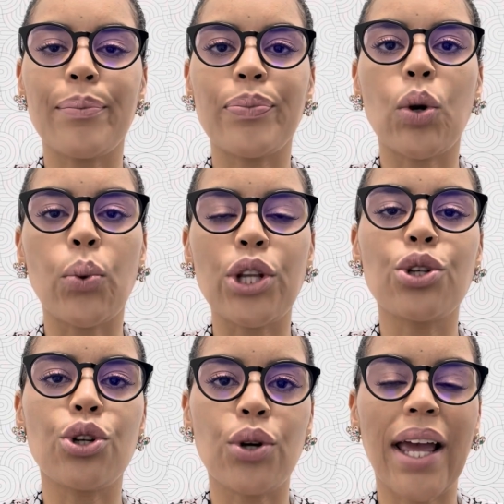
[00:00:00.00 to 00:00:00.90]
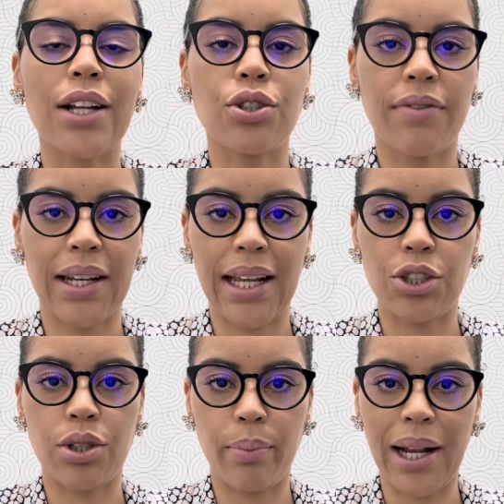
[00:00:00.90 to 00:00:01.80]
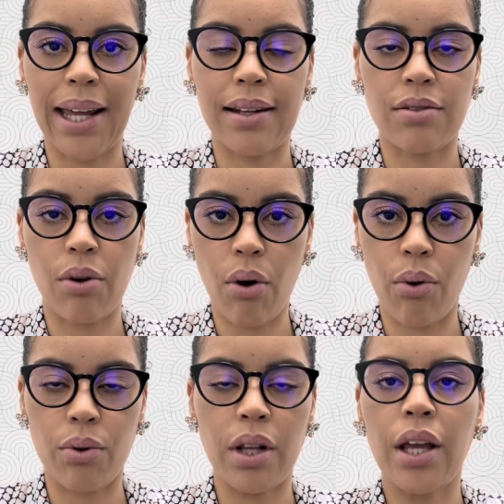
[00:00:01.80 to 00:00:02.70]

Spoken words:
when you look at your financial plan as a whole.